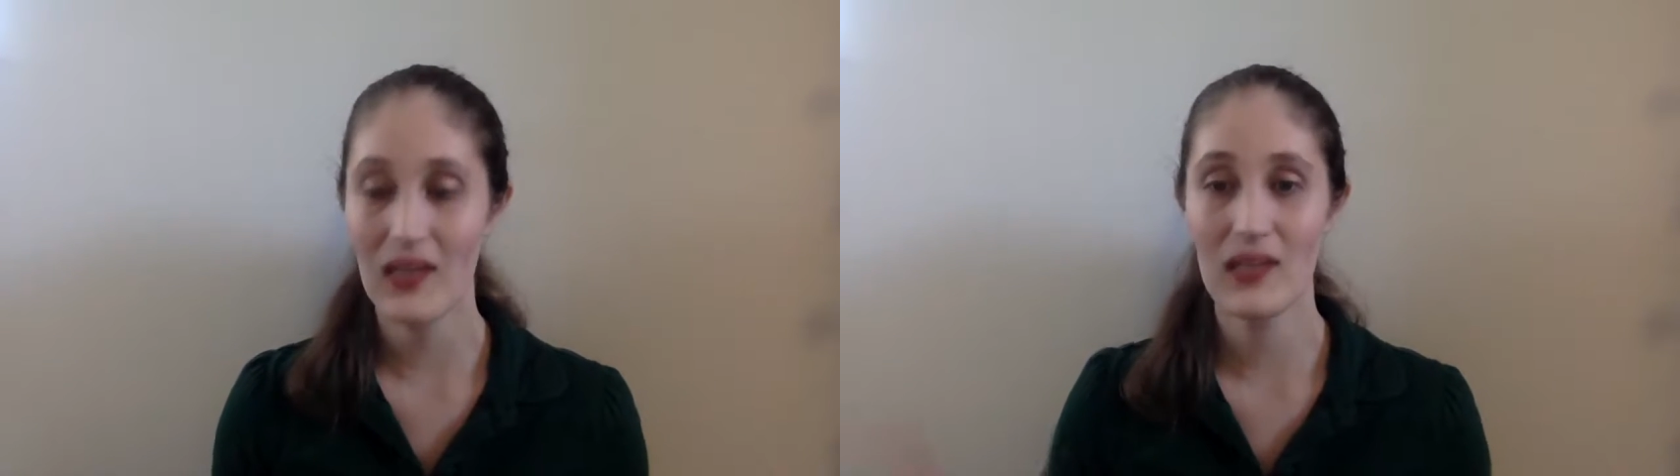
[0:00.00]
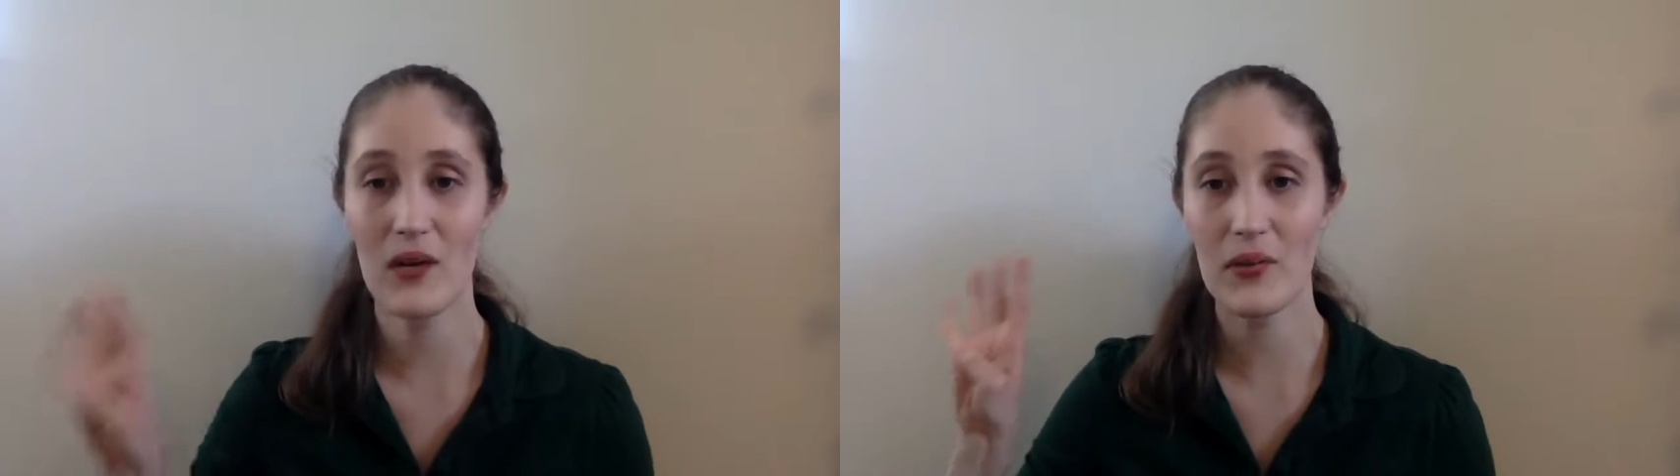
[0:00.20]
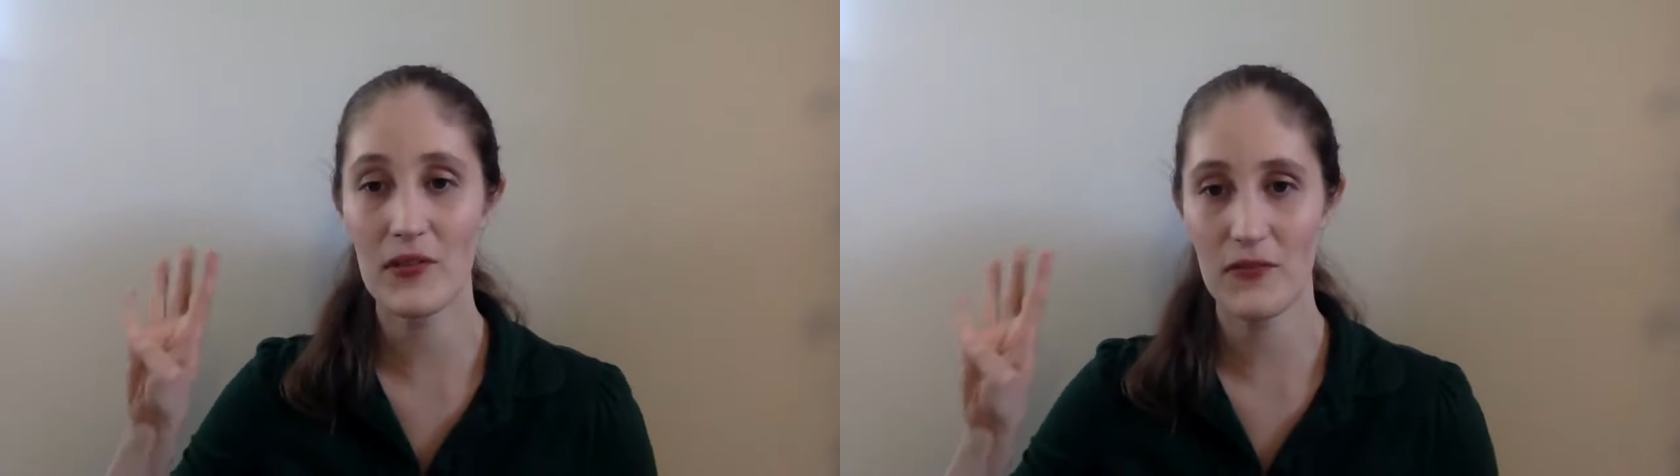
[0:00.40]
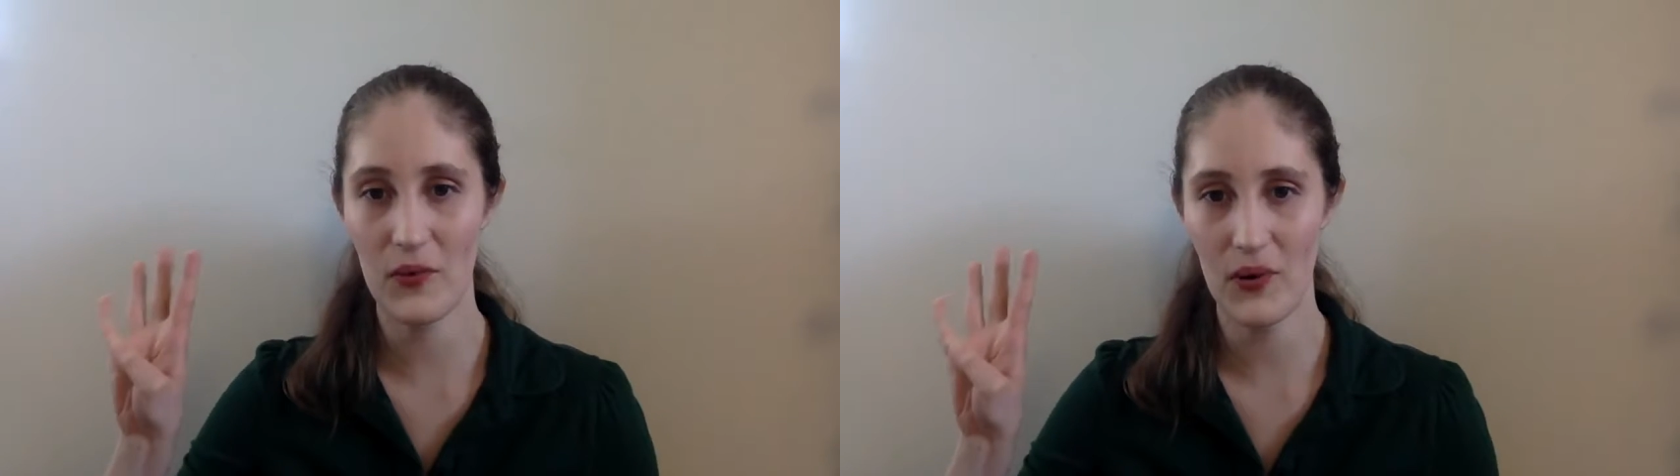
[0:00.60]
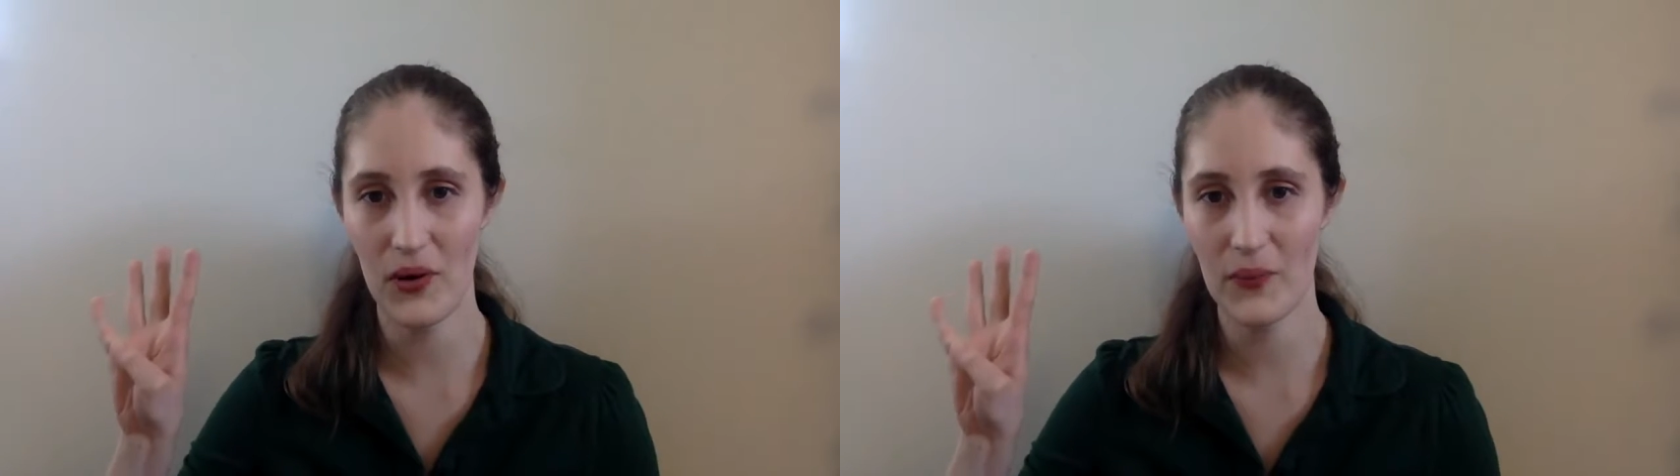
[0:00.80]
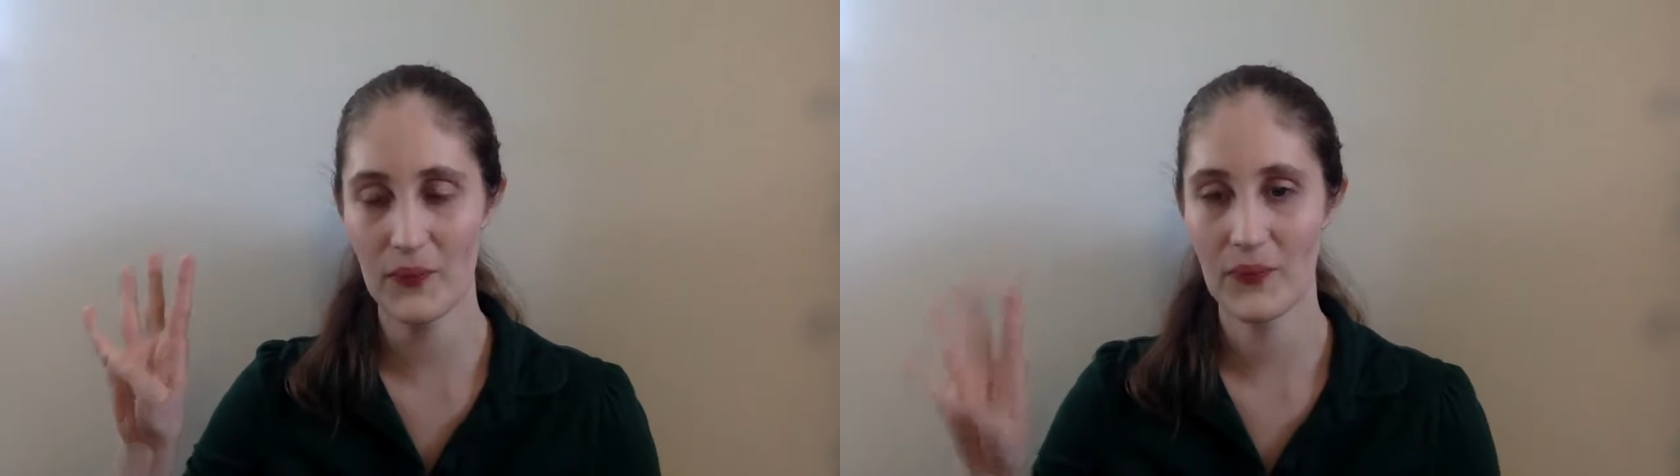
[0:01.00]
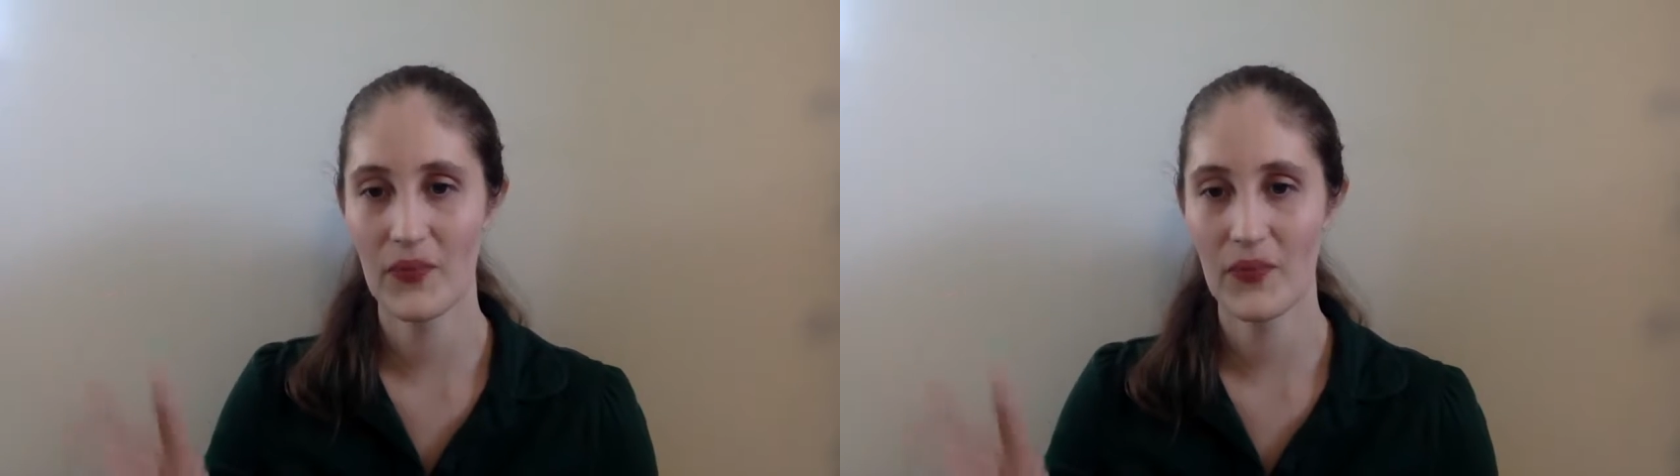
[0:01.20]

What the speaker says: Number four,